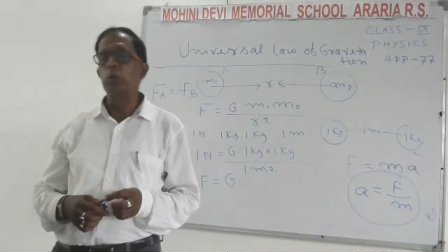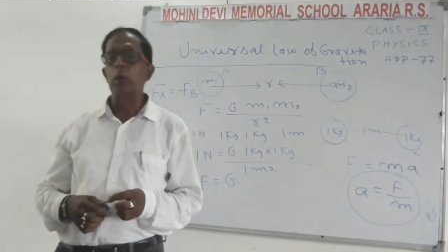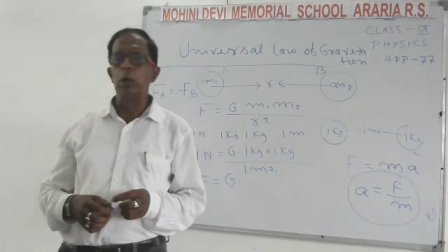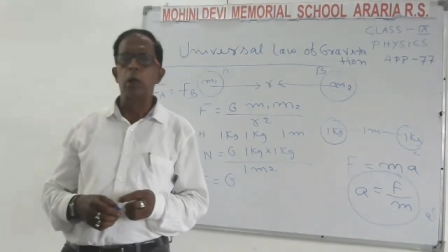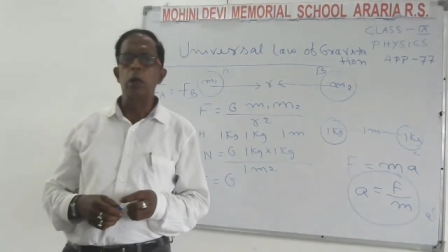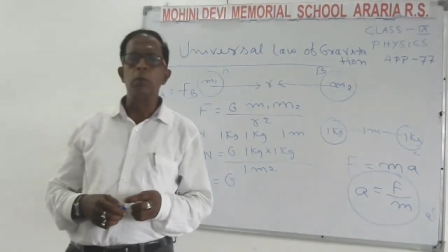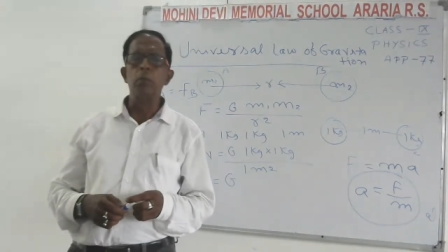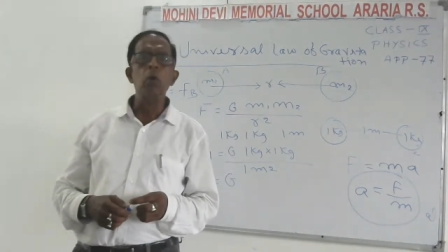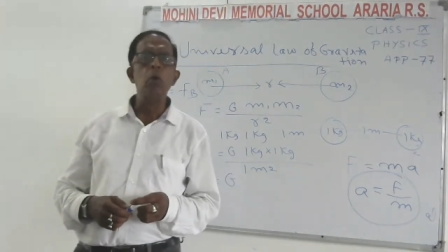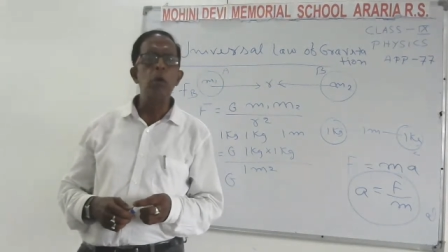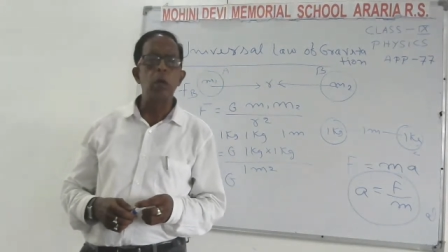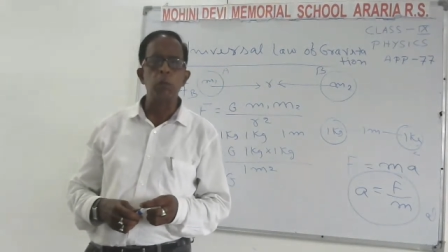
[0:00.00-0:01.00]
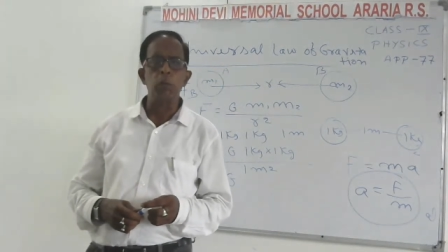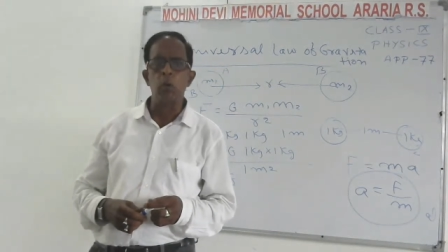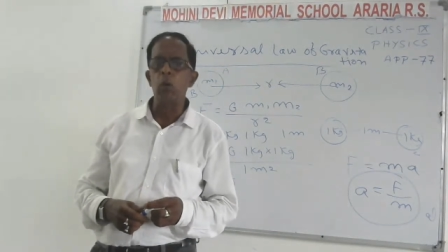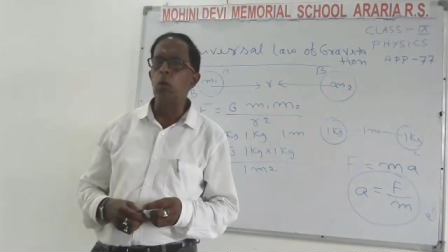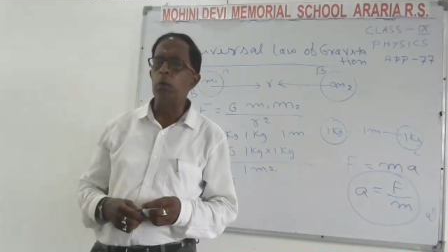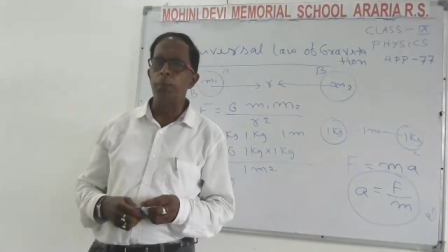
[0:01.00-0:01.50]
will learn more and
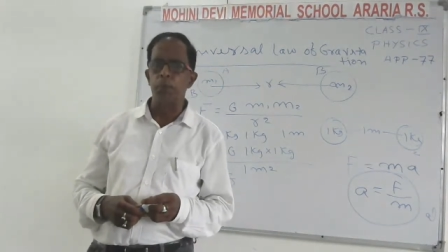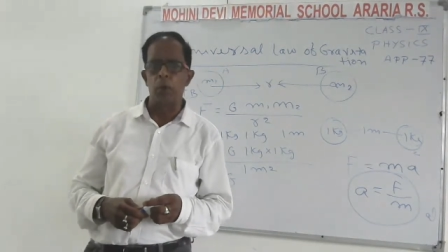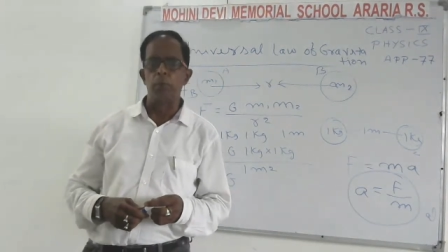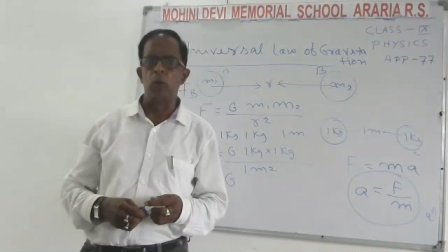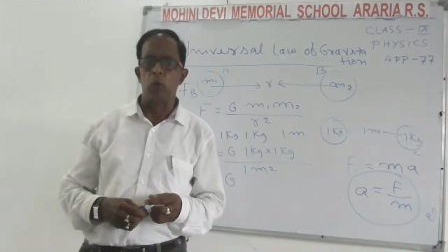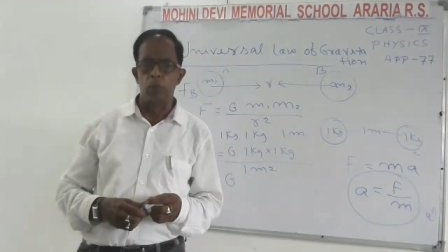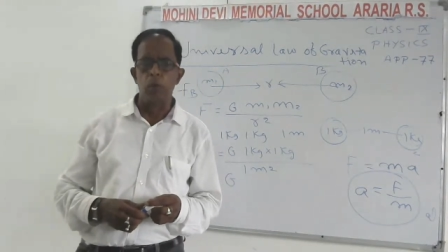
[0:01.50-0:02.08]
more from your